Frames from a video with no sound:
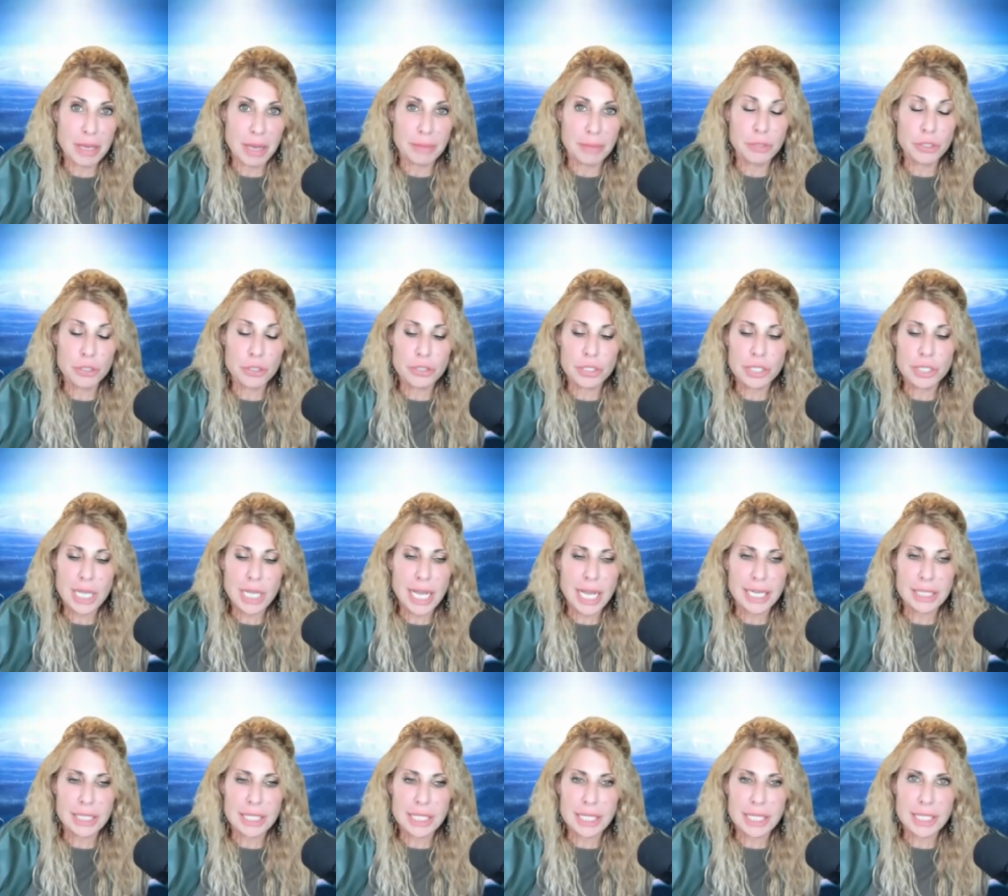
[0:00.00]
I'm sure
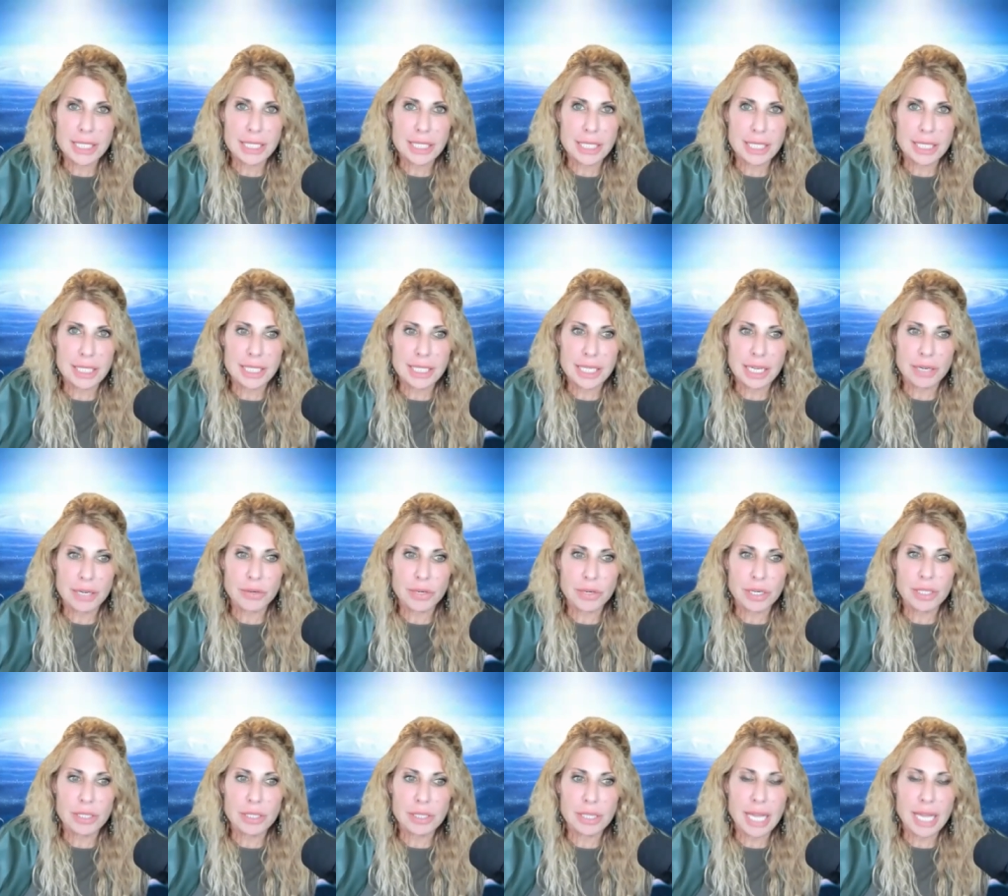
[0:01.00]
scientists, et
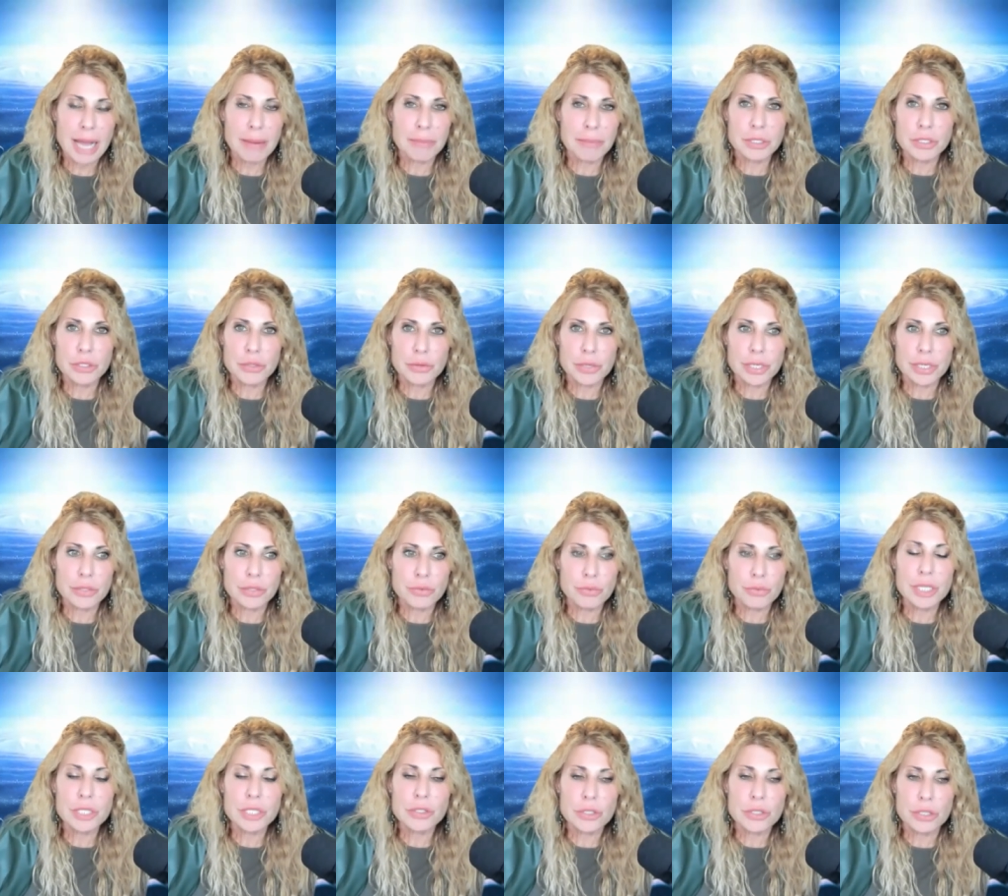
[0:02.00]
cetera, laboratories,
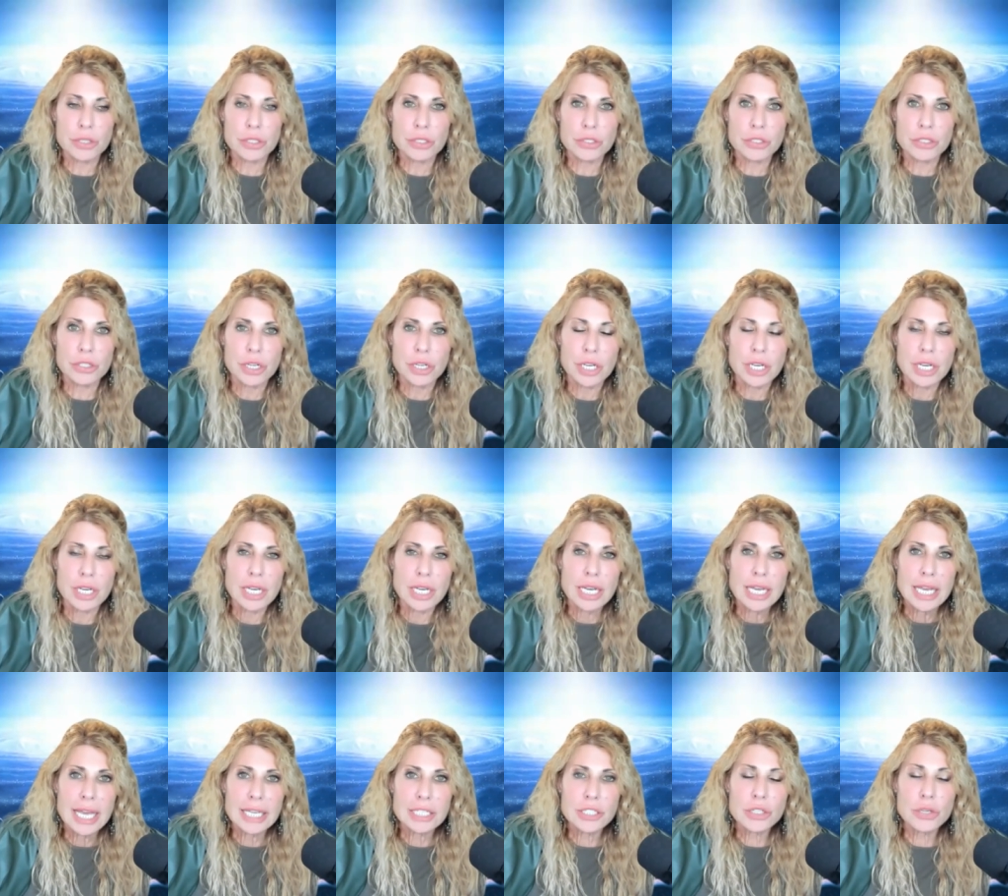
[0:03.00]
research.
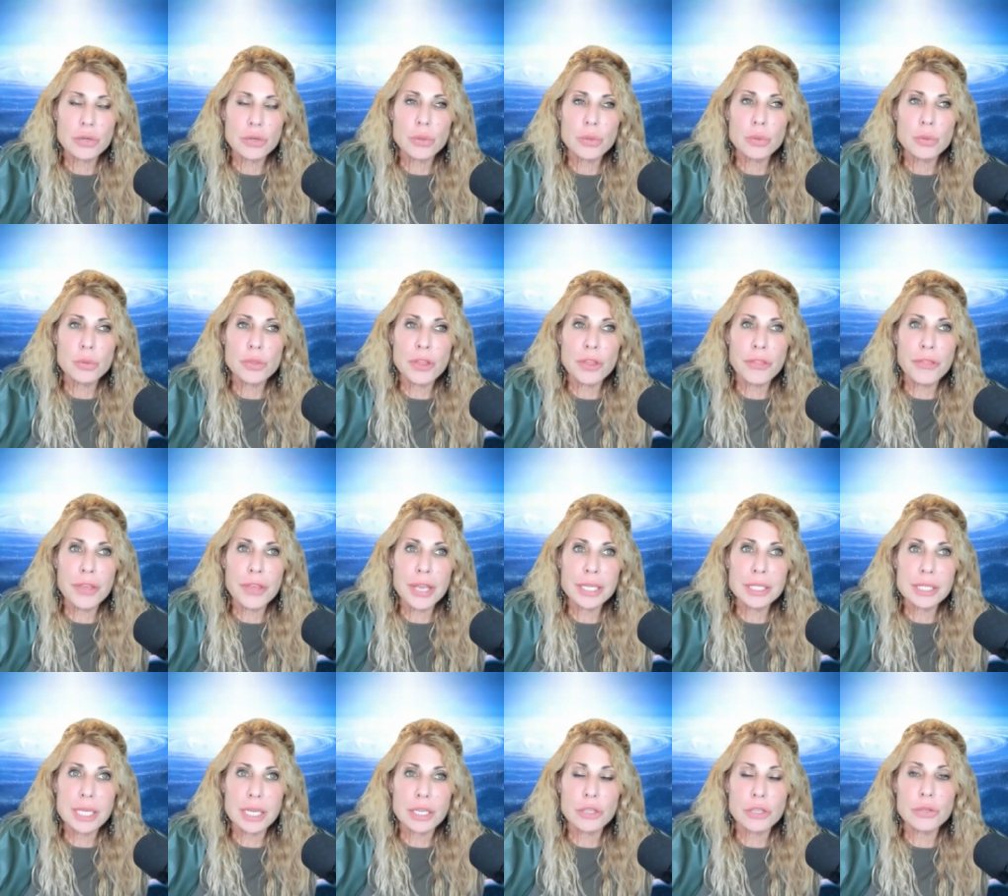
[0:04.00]
So the
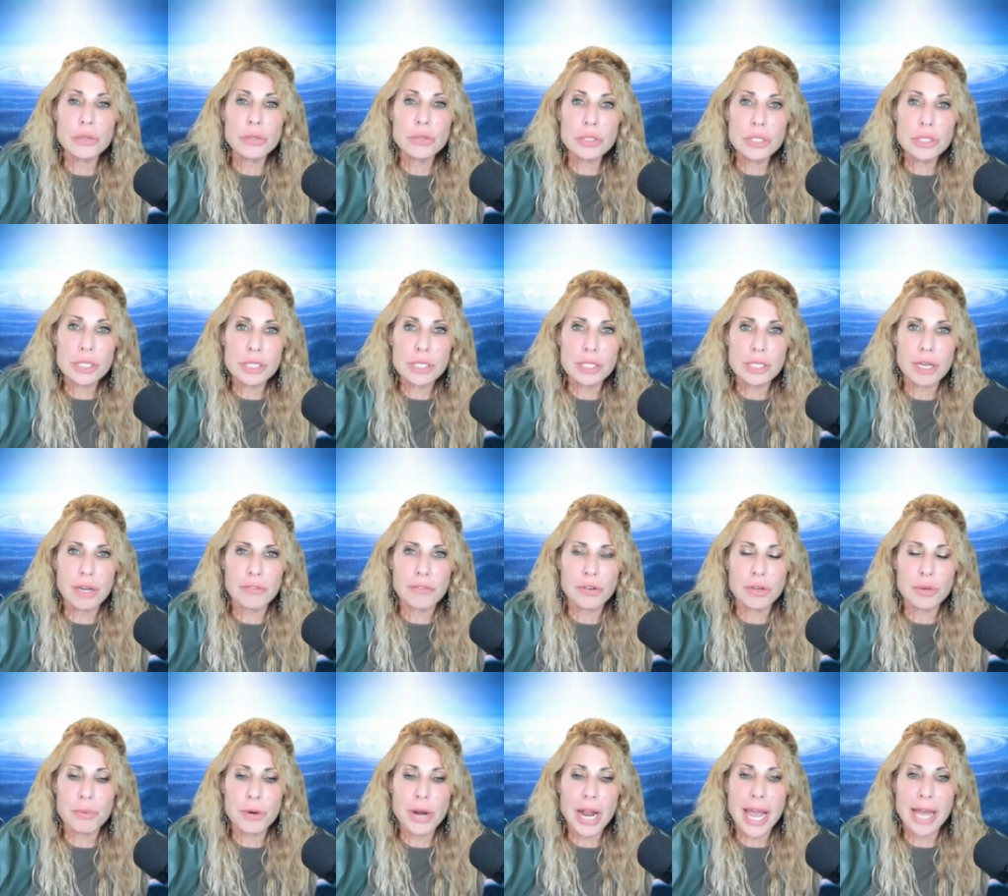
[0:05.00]
things that you
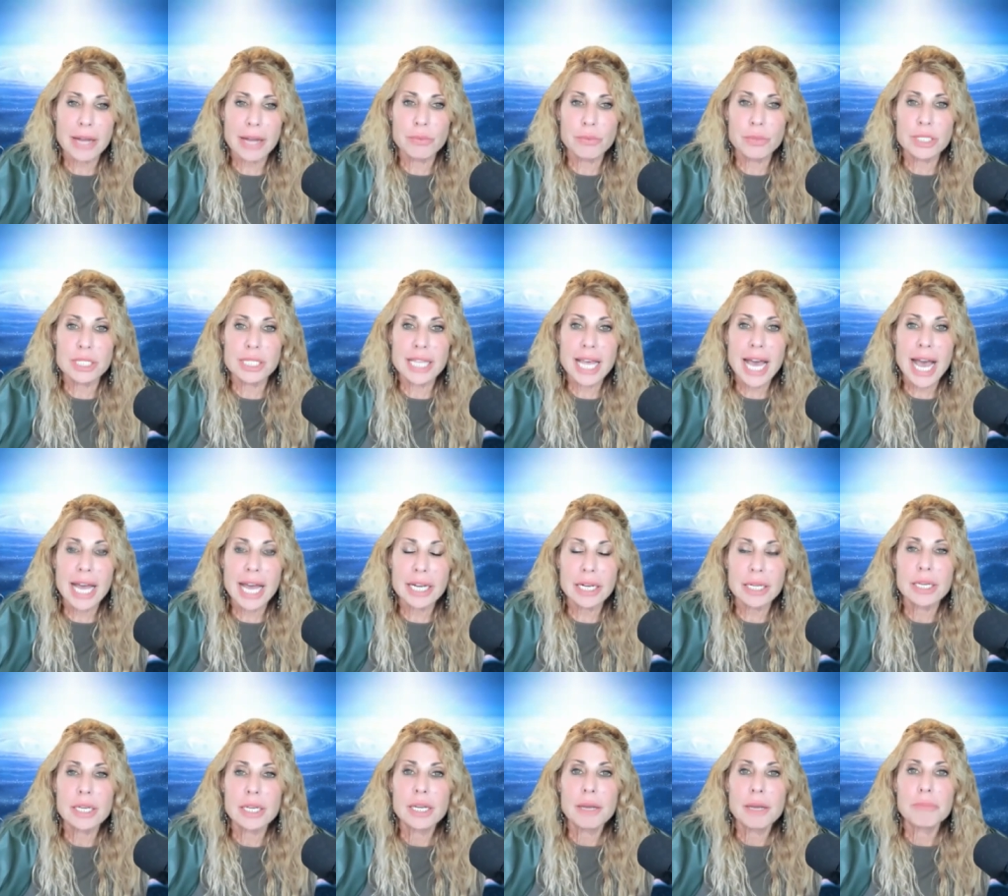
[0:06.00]
discovered, Brad, was that
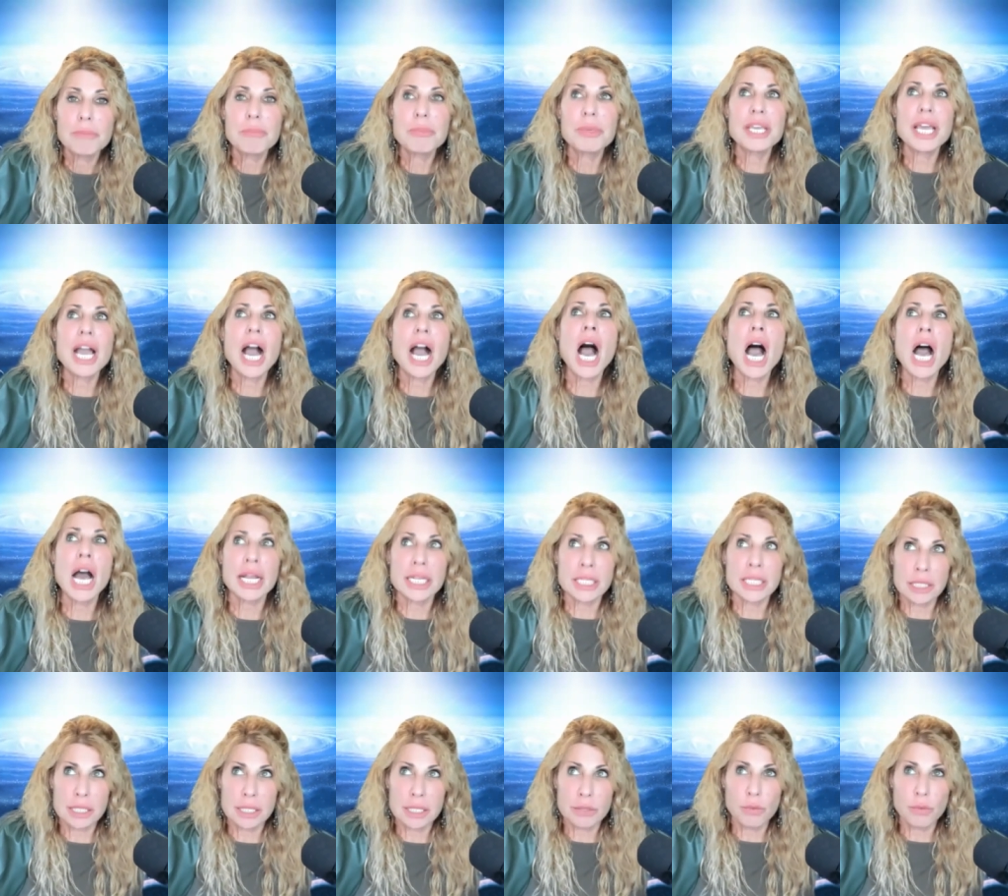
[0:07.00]

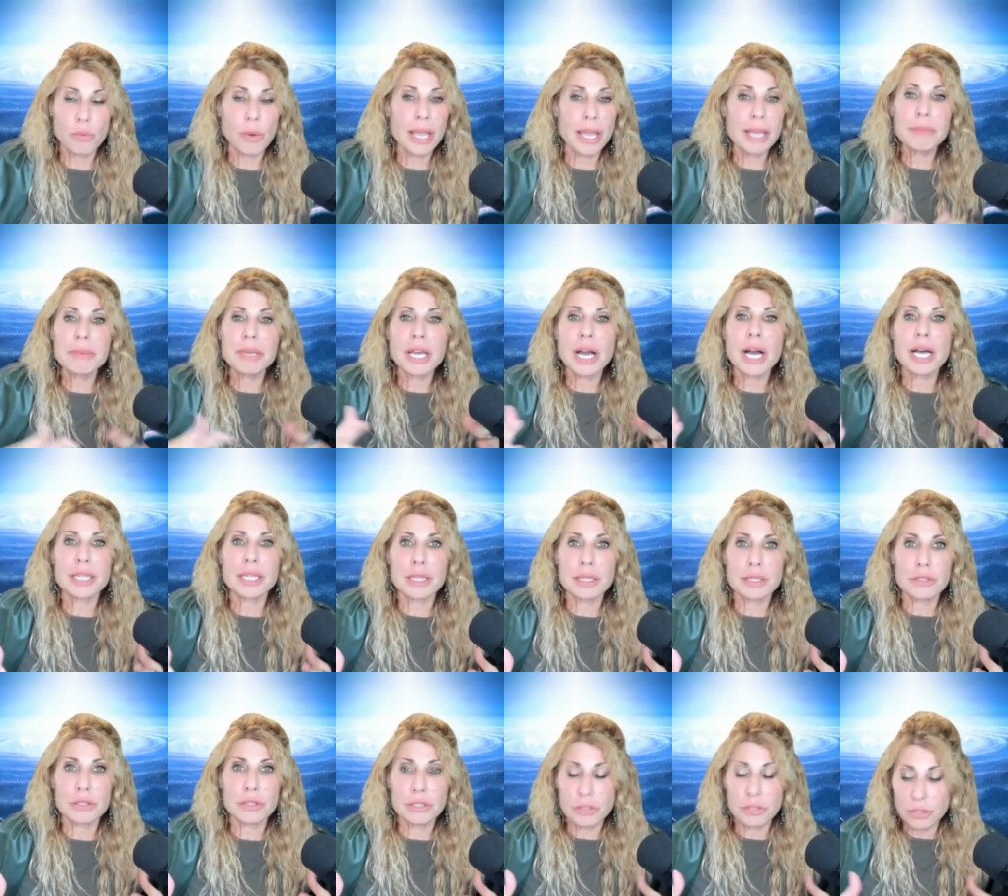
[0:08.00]
beyond, way
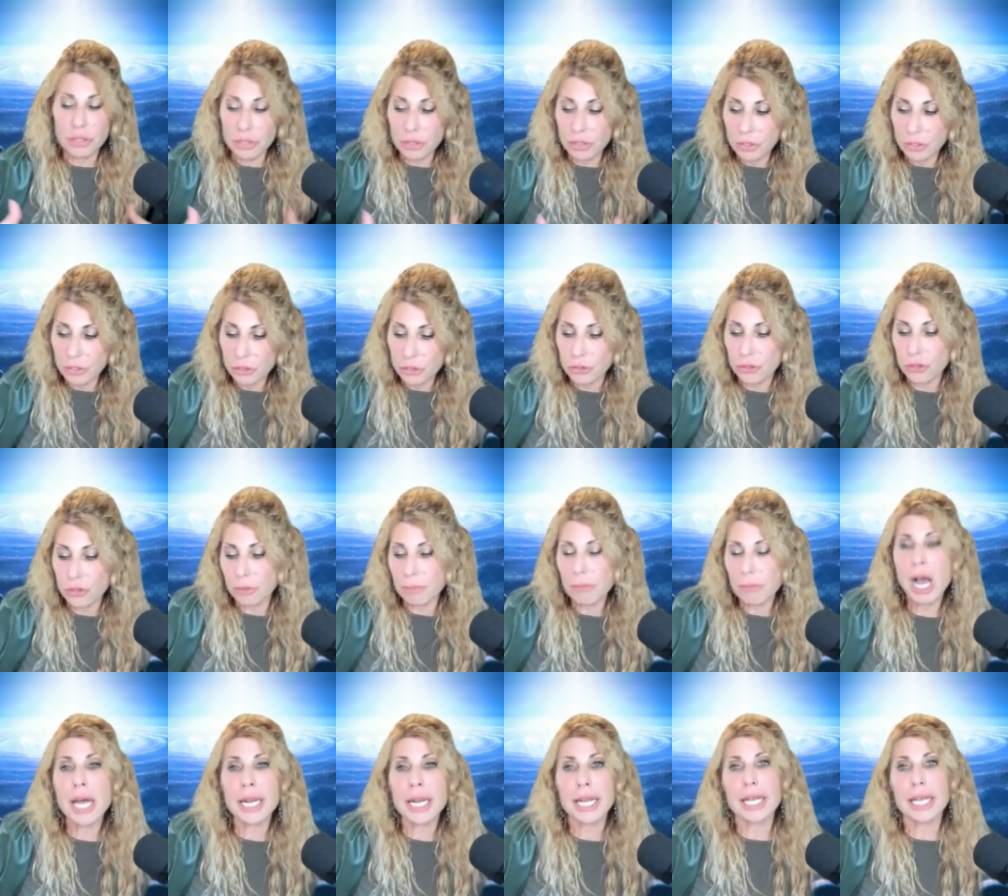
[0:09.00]
beyond the
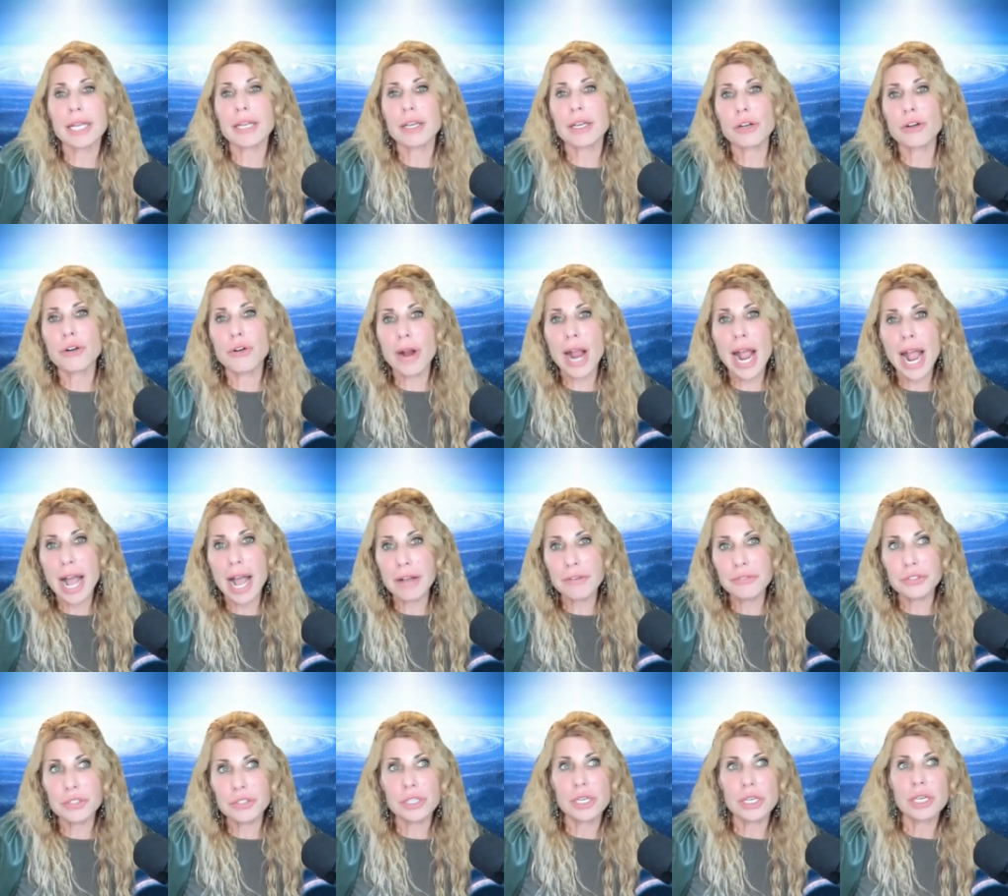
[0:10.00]
Germanic
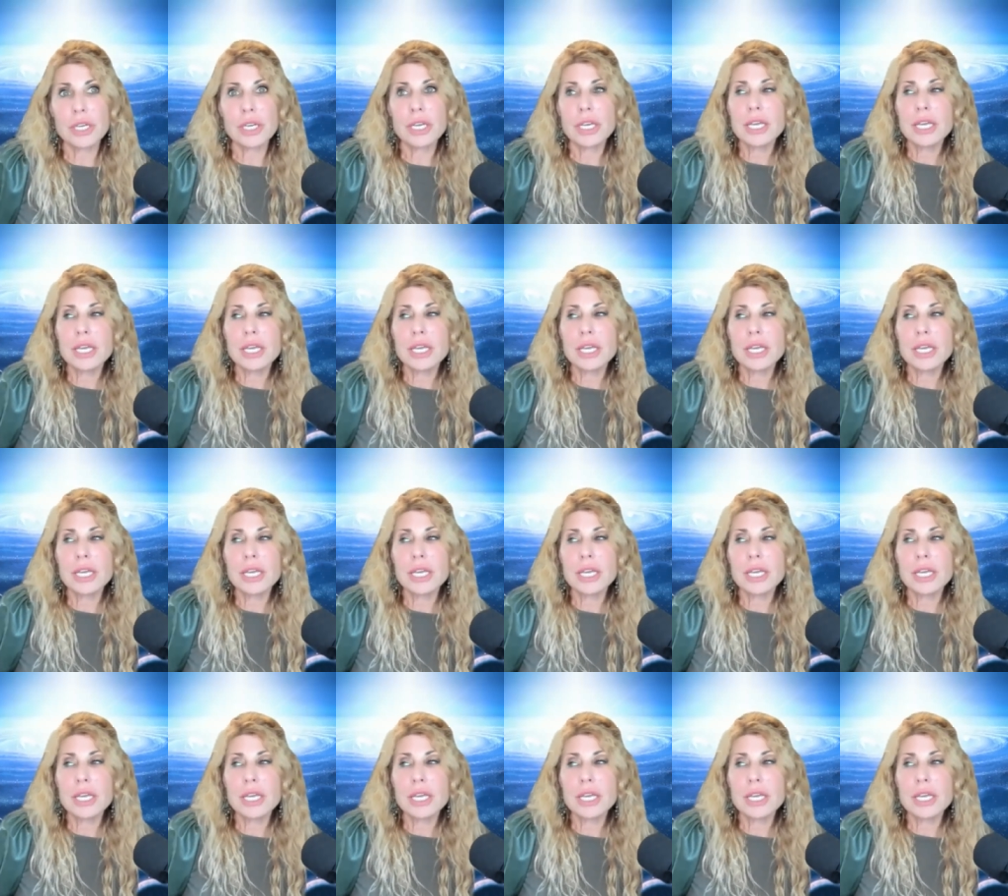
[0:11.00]
craft,